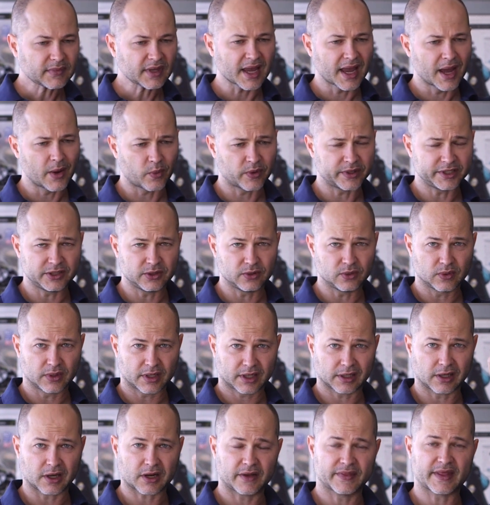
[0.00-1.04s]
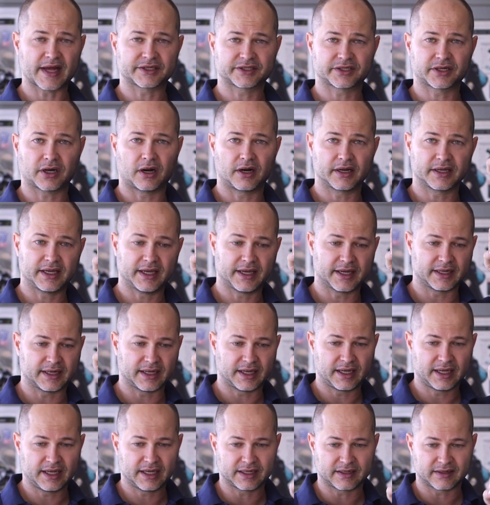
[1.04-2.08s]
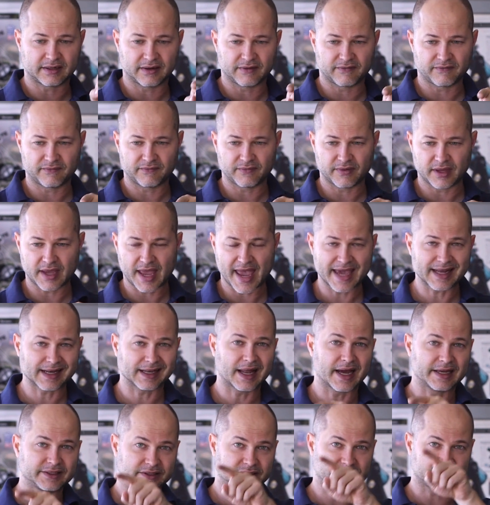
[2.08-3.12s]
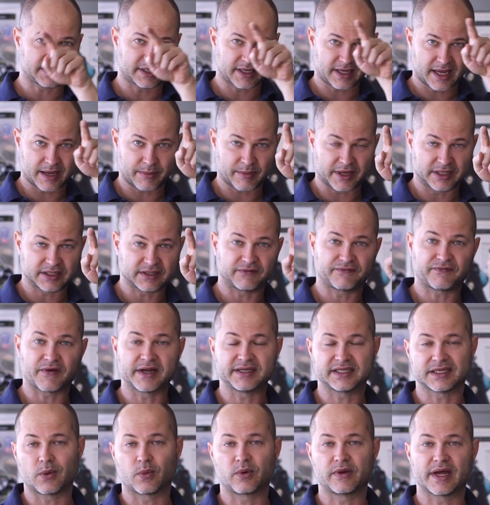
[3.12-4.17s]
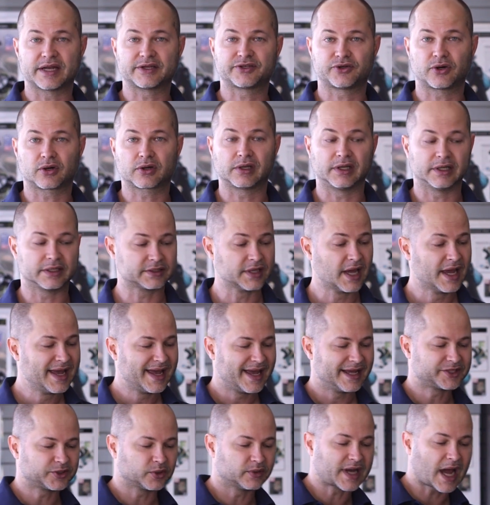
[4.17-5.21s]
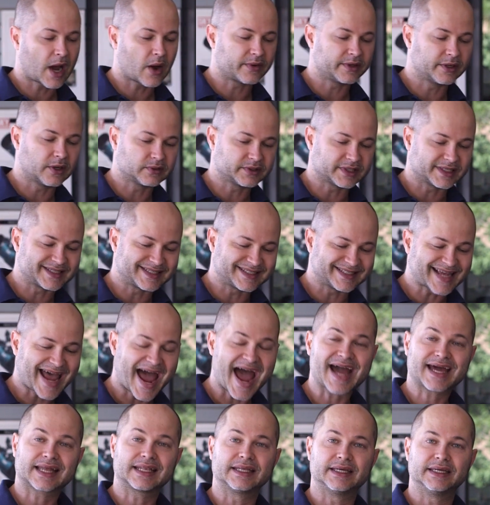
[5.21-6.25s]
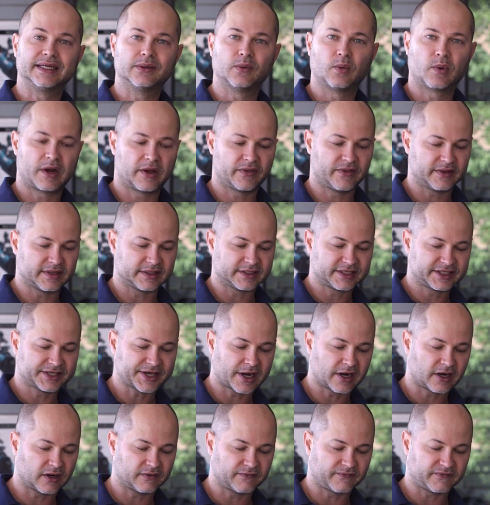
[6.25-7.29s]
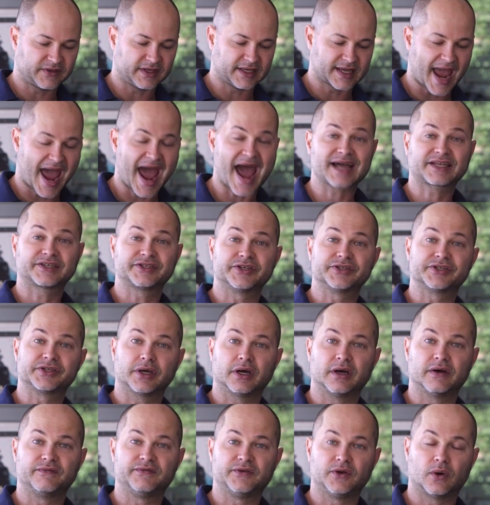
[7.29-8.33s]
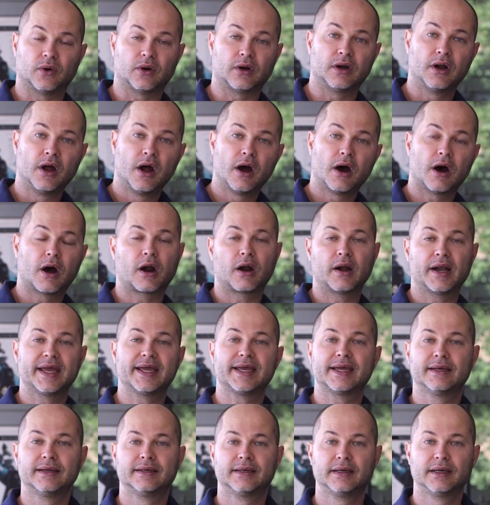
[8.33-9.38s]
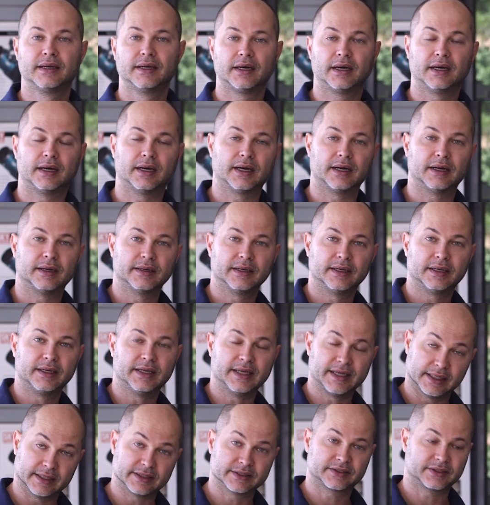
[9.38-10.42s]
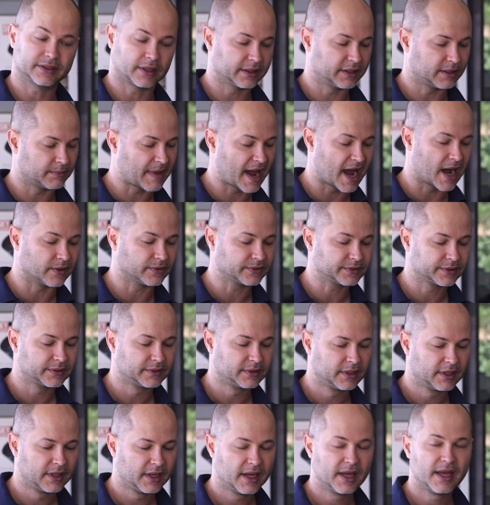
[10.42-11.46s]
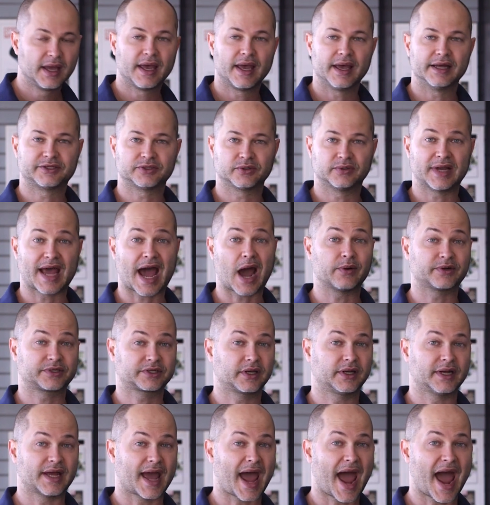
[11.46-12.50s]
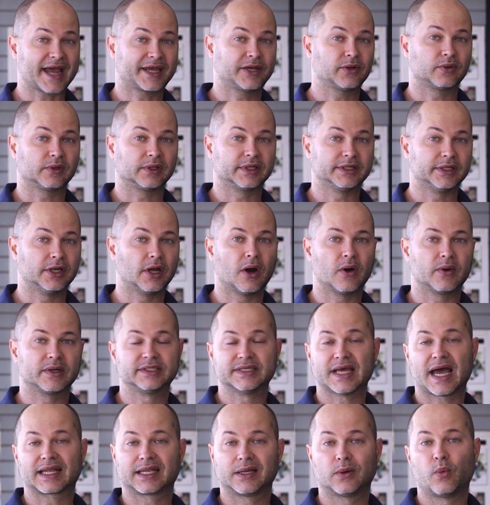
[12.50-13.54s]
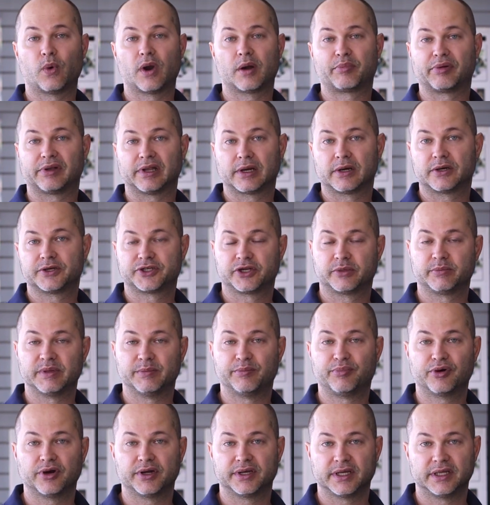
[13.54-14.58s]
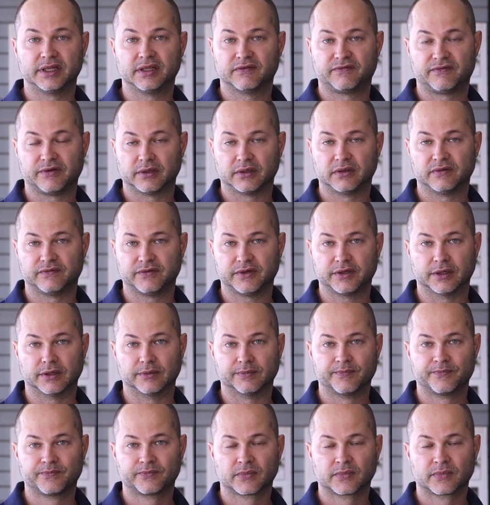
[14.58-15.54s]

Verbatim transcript: And when you click on that star again, it analyzes the image, it finds out where that circle is, and so now it knows exactly where the center of the axis of your RA uh, is on the mount. And so now it's going to accurately know exactly where Polaris should be put in the field of view.